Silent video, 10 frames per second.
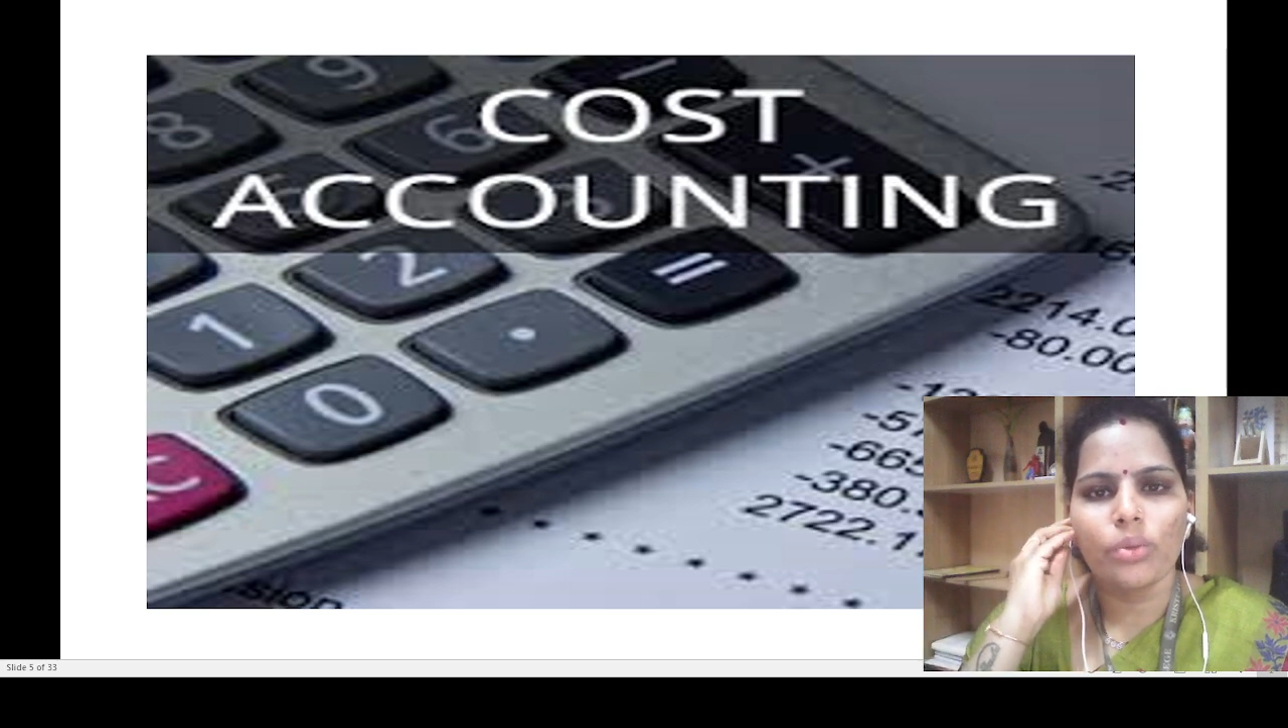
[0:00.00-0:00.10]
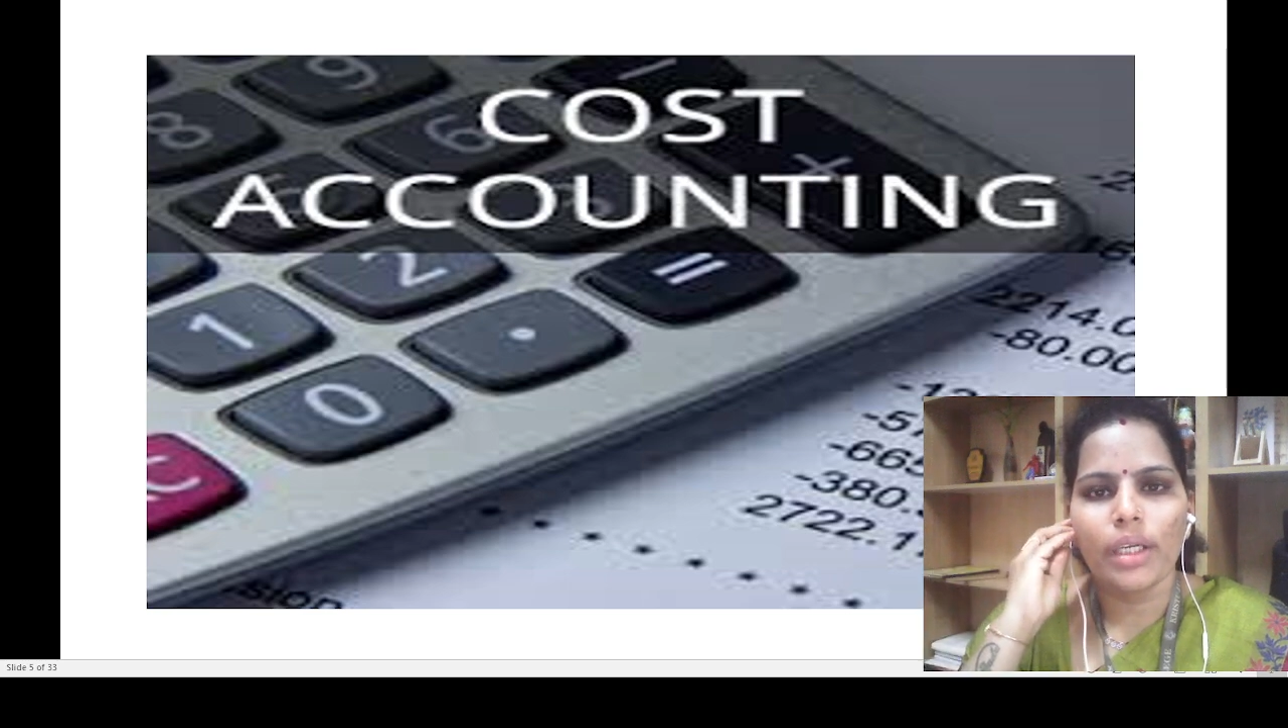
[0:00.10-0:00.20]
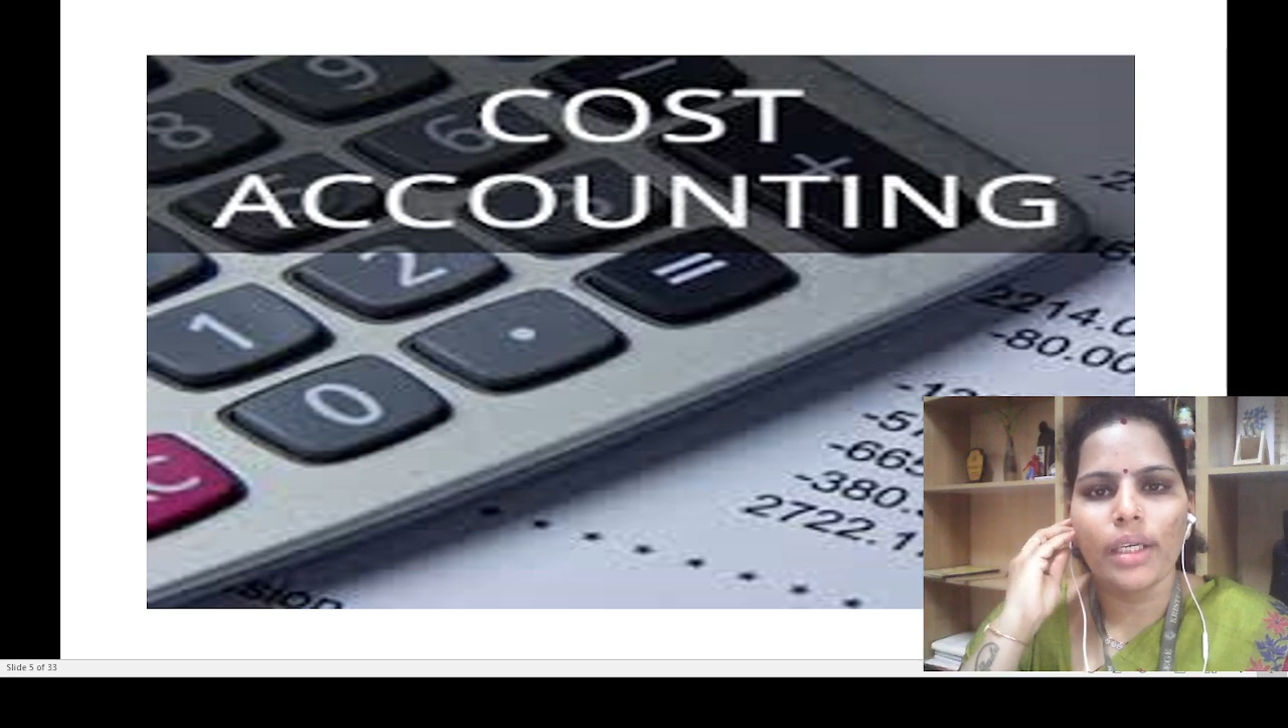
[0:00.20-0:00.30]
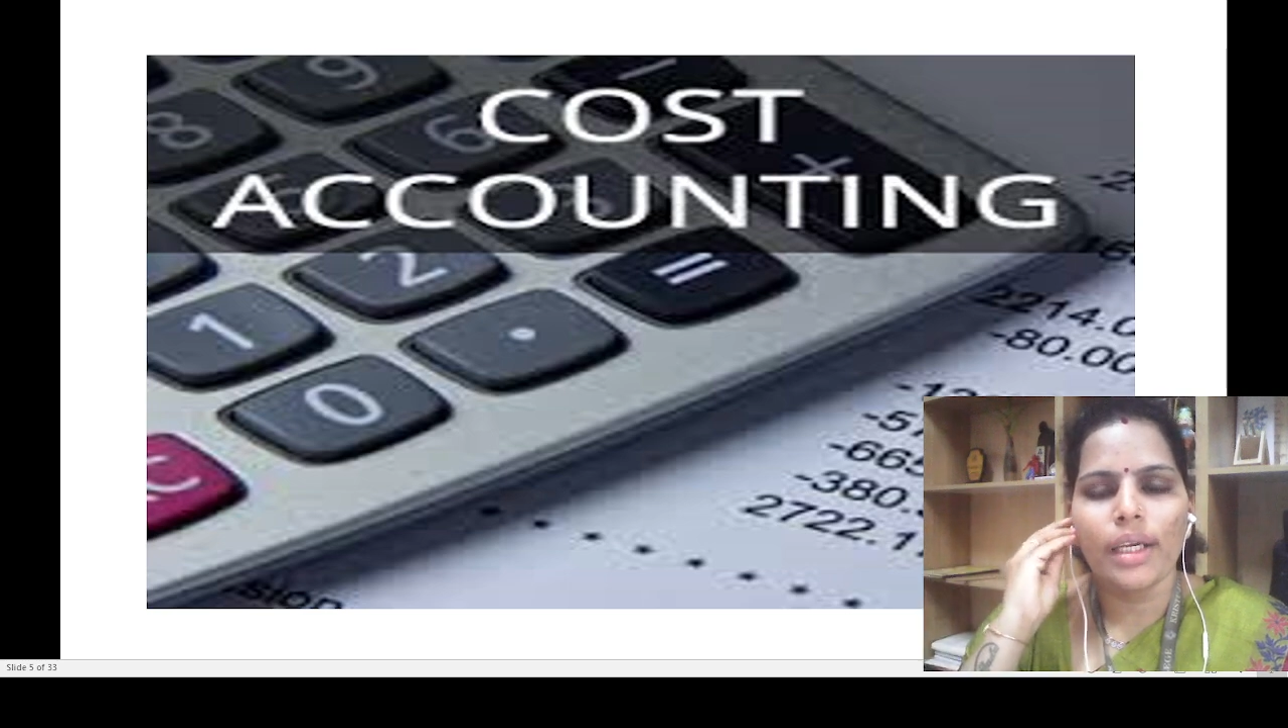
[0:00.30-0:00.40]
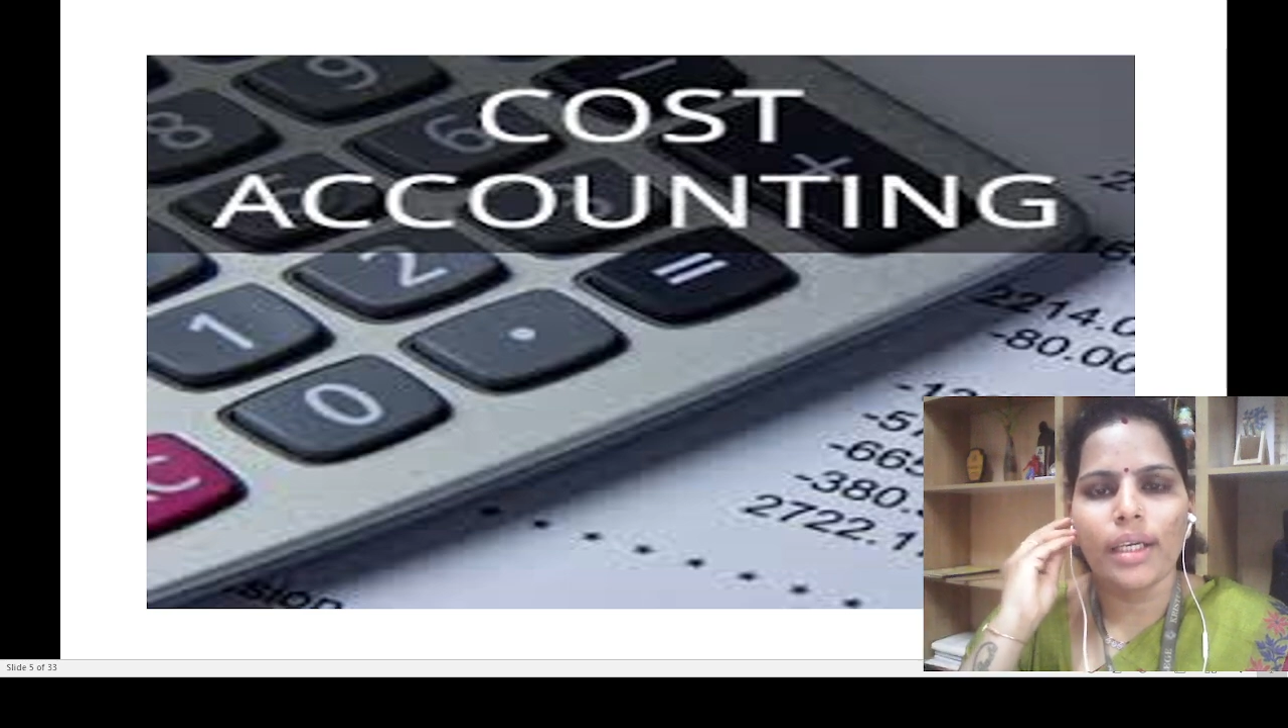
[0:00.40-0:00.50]

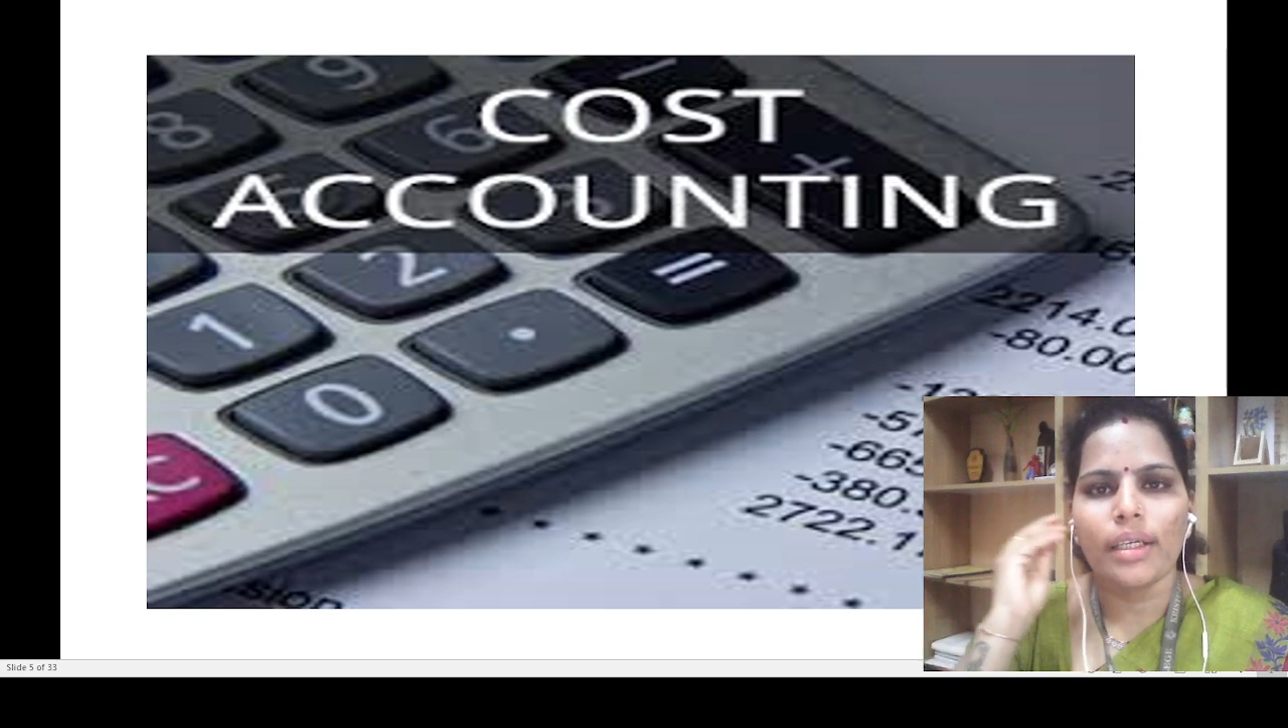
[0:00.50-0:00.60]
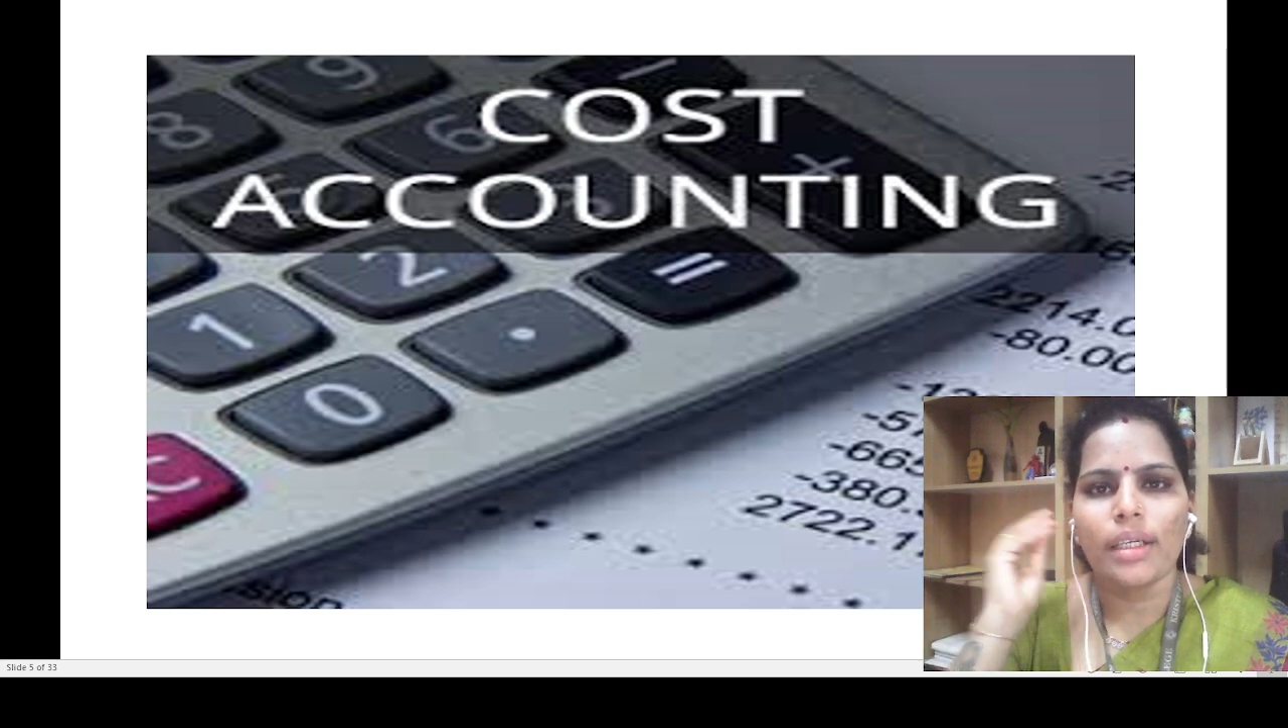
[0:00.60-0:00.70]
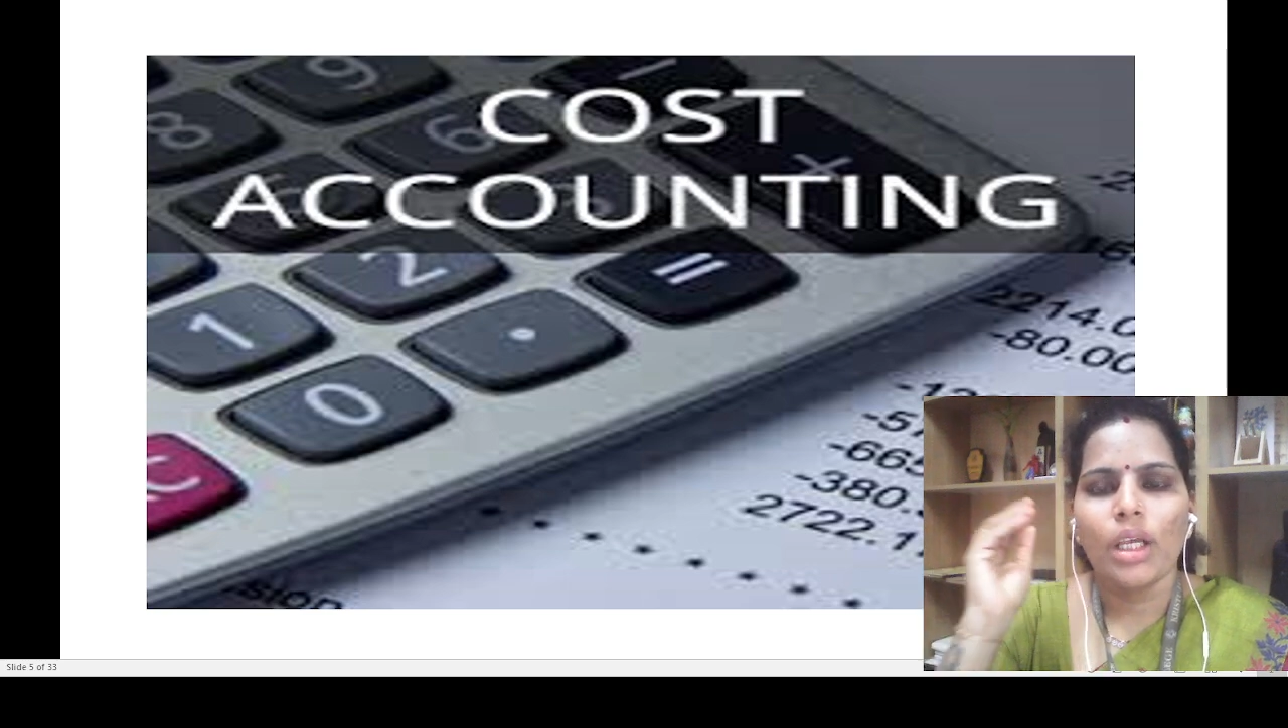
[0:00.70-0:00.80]
incur,